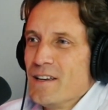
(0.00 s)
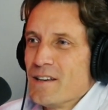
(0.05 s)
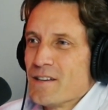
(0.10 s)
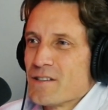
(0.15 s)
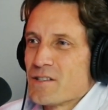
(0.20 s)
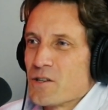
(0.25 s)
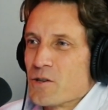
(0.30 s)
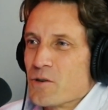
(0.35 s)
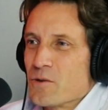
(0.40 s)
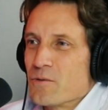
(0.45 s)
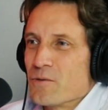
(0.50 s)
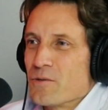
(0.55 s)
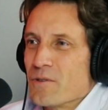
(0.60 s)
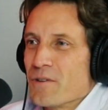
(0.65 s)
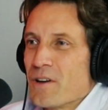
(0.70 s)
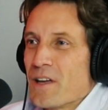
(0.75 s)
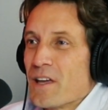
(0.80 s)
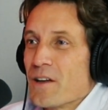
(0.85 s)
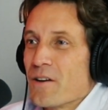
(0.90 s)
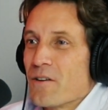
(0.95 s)
So
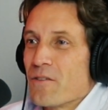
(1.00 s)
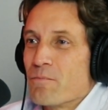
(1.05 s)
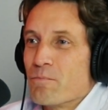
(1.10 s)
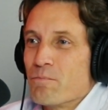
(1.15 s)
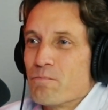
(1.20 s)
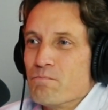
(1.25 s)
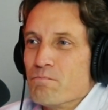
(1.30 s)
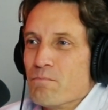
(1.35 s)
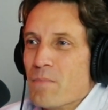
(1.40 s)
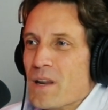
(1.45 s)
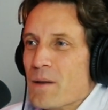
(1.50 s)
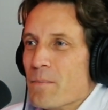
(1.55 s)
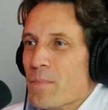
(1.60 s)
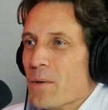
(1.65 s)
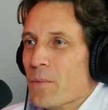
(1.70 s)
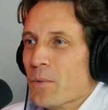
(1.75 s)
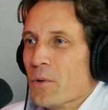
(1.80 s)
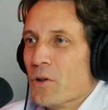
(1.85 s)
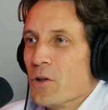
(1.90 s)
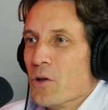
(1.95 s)
here, many
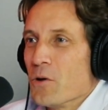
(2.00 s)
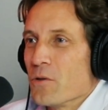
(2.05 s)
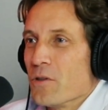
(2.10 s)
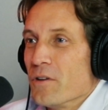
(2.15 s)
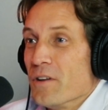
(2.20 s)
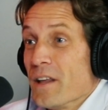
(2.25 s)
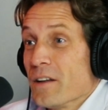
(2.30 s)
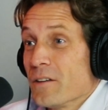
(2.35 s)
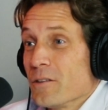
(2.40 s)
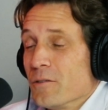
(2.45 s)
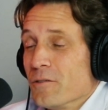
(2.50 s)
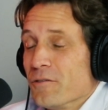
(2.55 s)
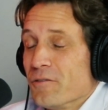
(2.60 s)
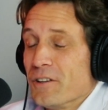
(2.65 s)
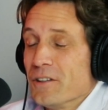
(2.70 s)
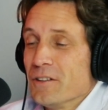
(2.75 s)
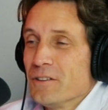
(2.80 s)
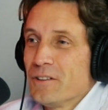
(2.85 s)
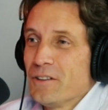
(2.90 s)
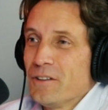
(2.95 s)
people know the dental
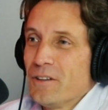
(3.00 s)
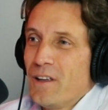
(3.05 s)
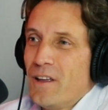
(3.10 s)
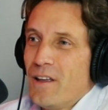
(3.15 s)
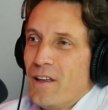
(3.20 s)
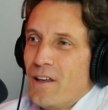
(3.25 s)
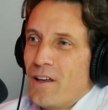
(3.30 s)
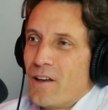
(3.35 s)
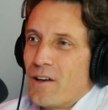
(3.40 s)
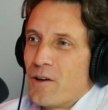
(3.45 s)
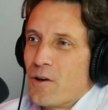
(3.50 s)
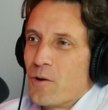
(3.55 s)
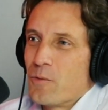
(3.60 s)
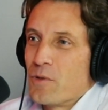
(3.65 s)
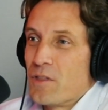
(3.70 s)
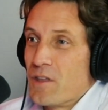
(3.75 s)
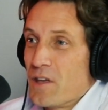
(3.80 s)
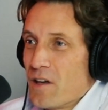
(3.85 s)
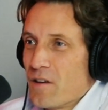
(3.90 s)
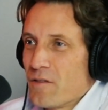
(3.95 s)
field
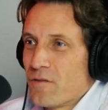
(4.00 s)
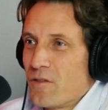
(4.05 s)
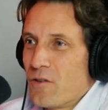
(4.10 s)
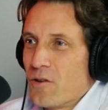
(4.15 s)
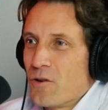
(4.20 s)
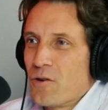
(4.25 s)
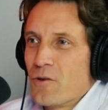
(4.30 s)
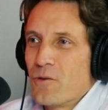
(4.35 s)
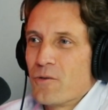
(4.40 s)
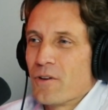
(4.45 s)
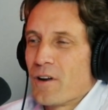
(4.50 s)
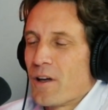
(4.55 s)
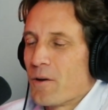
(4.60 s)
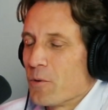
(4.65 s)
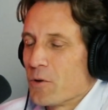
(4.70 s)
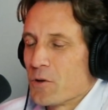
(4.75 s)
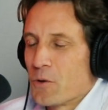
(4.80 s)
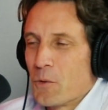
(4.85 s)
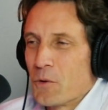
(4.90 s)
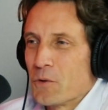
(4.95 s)
with the airflow, and I
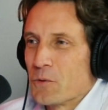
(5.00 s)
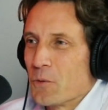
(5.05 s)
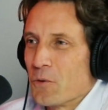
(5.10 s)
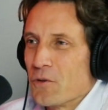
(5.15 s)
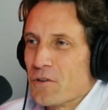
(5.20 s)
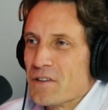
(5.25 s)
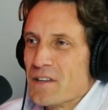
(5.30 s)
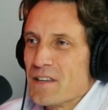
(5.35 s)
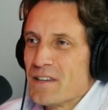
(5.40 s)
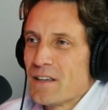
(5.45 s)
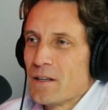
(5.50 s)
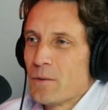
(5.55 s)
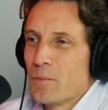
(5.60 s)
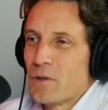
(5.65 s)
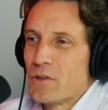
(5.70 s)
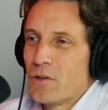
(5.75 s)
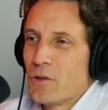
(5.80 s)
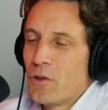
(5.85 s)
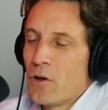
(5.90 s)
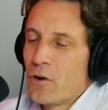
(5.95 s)
won't go into all the detail,
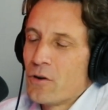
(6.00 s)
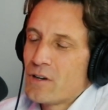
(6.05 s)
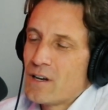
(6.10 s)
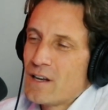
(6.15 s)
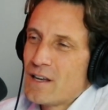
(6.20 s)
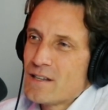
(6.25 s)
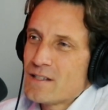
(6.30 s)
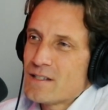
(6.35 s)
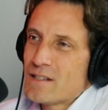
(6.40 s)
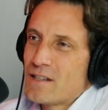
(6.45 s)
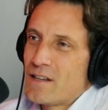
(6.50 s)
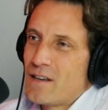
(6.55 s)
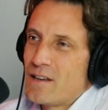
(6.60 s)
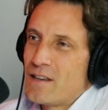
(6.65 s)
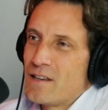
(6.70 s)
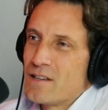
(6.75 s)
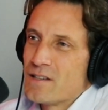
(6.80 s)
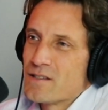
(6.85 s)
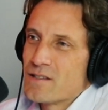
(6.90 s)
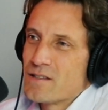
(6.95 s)
but the Dollar Clast
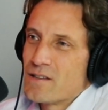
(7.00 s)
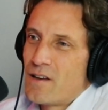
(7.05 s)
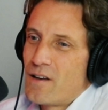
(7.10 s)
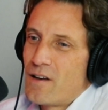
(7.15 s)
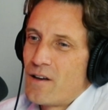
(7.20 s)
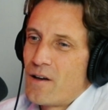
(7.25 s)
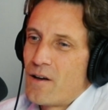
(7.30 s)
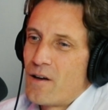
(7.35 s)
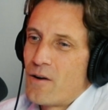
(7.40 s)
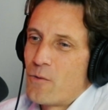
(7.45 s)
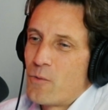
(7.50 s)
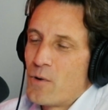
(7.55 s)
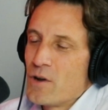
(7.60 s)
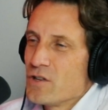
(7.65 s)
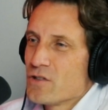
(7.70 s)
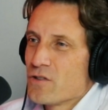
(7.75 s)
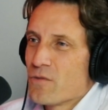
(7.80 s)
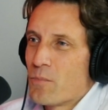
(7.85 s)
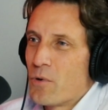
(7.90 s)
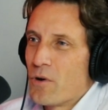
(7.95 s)
is a
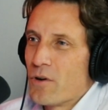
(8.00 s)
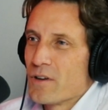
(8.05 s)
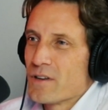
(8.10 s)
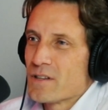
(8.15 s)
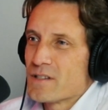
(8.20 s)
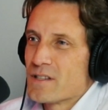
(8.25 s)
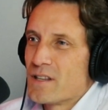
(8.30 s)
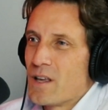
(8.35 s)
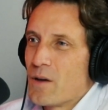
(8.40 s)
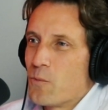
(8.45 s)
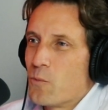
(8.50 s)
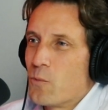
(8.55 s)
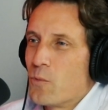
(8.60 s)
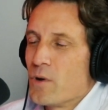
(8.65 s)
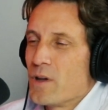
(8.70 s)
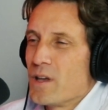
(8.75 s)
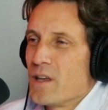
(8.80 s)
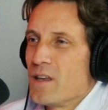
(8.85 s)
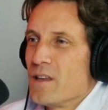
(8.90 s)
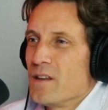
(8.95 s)
range of products that
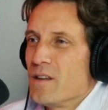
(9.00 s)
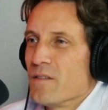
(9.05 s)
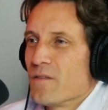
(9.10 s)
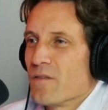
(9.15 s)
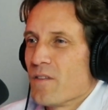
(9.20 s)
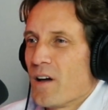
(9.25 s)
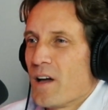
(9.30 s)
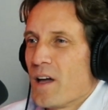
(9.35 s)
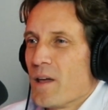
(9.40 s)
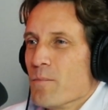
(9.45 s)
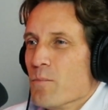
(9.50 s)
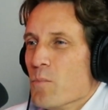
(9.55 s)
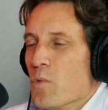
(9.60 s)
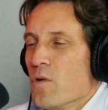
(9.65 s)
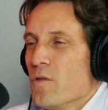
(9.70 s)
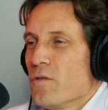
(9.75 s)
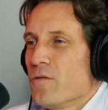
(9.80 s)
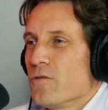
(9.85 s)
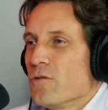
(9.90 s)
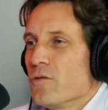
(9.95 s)
we define
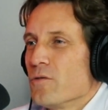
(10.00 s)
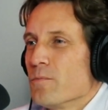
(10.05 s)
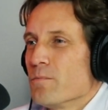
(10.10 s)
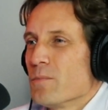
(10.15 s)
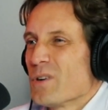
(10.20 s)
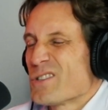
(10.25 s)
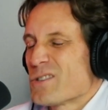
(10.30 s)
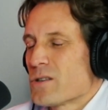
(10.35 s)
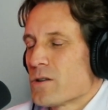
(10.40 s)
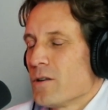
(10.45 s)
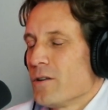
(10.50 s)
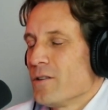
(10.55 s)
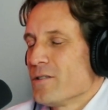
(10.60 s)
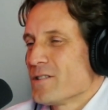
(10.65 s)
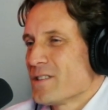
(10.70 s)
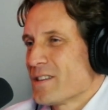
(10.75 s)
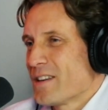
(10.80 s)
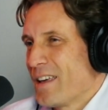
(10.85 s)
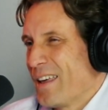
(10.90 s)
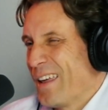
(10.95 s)
more for
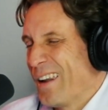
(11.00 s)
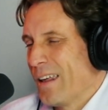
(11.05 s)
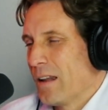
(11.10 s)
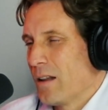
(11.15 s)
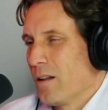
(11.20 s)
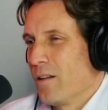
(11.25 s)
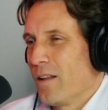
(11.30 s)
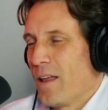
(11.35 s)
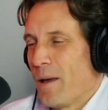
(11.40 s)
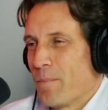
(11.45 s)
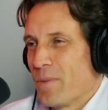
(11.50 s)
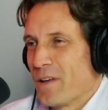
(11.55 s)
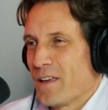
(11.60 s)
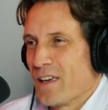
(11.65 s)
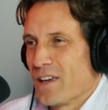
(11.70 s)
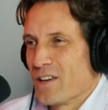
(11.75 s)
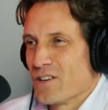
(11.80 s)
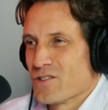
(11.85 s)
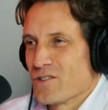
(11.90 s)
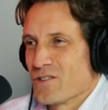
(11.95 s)
musculoskeletal
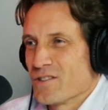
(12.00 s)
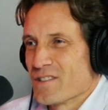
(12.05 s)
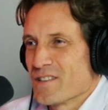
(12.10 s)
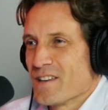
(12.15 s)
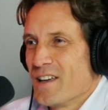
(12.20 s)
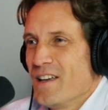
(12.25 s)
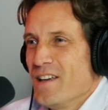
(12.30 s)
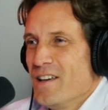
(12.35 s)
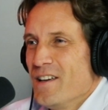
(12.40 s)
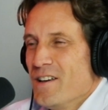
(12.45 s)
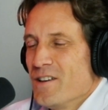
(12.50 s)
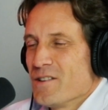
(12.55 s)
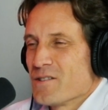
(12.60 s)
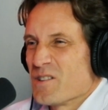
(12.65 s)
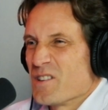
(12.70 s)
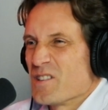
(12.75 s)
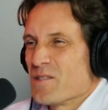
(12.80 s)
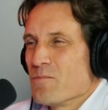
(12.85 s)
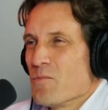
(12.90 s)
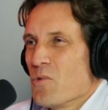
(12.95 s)
applications.
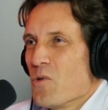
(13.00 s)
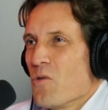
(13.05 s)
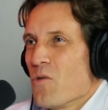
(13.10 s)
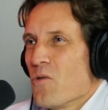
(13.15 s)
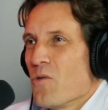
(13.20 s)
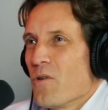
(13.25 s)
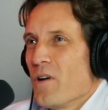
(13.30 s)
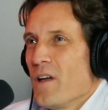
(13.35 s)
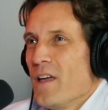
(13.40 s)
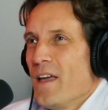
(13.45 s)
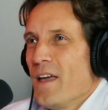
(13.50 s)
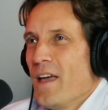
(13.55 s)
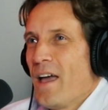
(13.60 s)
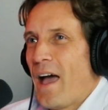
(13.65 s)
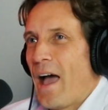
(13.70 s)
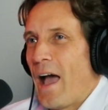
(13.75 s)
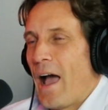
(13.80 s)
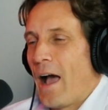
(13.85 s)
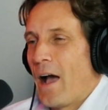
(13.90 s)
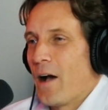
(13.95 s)
So it's more
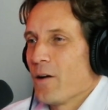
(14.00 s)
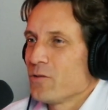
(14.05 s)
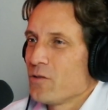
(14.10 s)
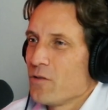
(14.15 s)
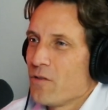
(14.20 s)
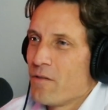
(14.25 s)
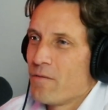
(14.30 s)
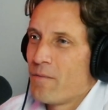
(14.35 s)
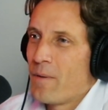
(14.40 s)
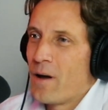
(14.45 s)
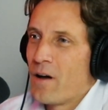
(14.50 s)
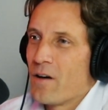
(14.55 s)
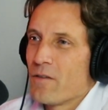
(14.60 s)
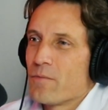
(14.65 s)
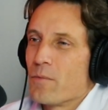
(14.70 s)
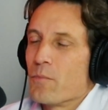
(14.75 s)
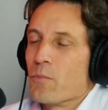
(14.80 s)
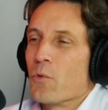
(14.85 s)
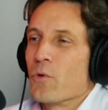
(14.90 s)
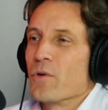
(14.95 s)
out of the
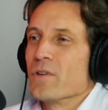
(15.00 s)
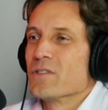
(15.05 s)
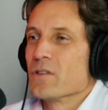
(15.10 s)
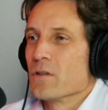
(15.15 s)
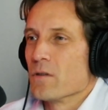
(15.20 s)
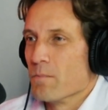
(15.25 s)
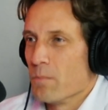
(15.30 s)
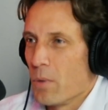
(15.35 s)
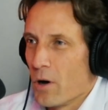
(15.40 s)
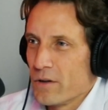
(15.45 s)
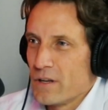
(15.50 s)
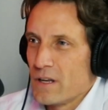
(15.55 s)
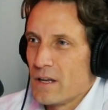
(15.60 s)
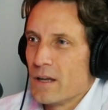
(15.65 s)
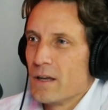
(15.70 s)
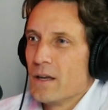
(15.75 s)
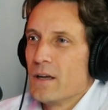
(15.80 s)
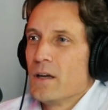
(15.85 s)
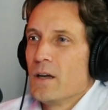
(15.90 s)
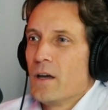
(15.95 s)
mouth, more into the body.
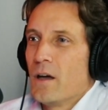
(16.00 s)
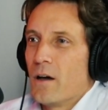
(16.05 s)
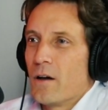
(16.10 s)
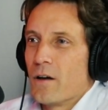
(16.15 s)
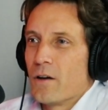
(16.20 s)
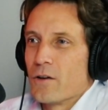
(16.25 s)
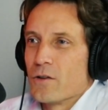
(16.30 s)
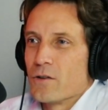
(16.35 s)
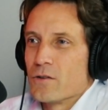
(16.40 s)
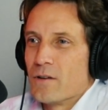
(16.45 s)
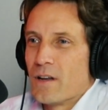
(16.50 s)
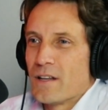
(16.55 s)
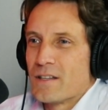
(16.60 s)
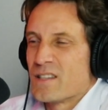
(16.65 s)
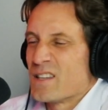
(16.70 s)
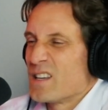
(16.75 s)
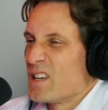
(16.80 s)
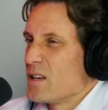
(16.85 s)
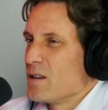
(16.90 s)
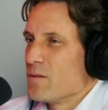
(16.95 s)
Let's
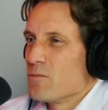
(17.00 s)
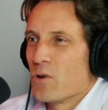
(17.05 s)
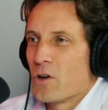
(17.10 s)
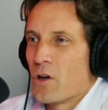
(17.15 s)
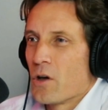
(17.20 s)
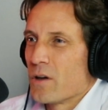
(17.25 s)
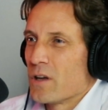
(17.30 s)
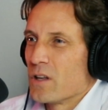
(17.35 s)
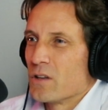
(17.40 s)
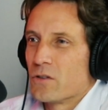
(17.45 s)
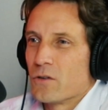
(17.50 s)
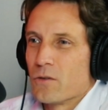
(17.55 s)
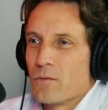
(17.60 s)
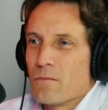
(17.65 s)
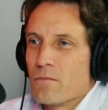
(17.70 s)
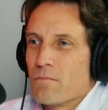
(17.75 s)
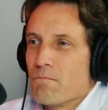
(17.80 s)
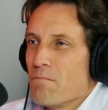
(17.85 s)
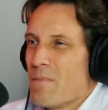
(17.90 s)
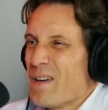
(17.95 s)
say we're going into
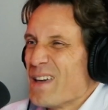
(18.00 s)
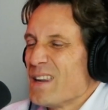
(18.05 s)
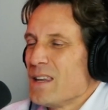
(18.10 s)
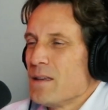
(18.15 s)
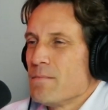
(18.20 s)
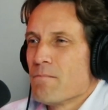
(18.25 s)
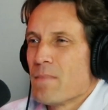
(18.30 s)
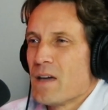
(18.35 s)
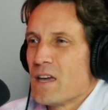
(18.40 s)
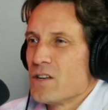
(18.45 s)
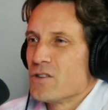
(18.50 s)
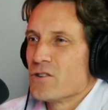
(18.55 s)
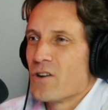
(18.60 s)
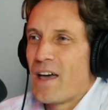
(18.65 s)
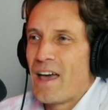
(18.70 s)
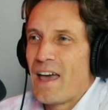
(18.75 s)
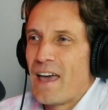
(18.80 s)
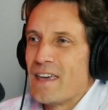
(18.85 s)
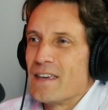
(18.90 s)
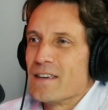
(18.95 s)
many major
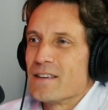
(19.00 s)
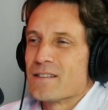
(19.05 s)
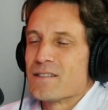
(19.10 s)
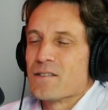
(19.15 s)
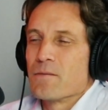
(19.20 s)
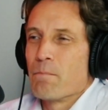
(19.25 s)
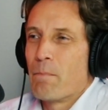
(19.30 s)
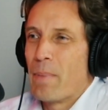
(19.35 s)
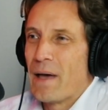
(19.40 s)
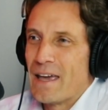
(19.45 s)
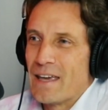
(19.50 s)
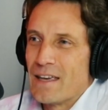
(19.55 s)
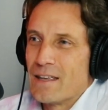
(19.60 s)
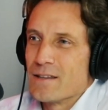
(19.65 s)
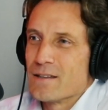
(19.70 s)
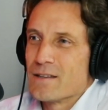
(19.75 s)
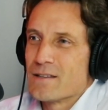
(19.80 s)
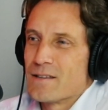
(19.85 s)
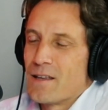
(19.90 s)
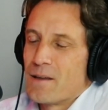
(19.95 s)
aches and
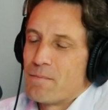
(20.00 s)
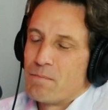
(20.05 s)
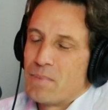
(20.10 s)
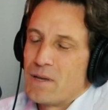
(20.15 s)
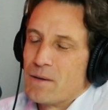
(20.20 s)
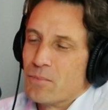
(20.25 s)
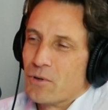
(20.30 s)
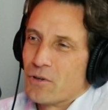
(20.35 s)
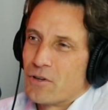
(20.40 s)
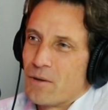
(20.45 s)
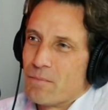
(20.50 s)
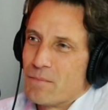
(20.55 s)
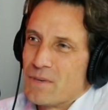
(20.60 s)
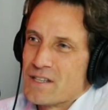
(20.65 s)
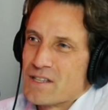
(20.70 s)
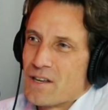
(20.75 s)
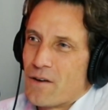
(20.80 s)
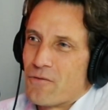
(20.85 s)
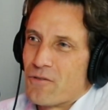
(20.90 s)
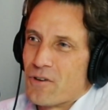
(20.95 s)
pains that people can be
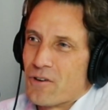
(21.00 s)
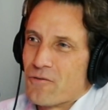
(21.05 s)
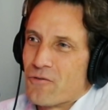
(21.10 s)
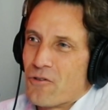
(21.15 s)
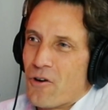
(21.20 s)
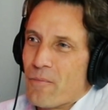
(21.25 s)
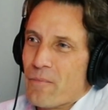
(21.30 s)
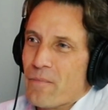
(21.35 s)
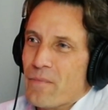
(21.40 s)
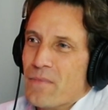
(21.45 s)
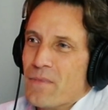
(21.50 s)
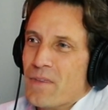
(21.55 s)
suffering from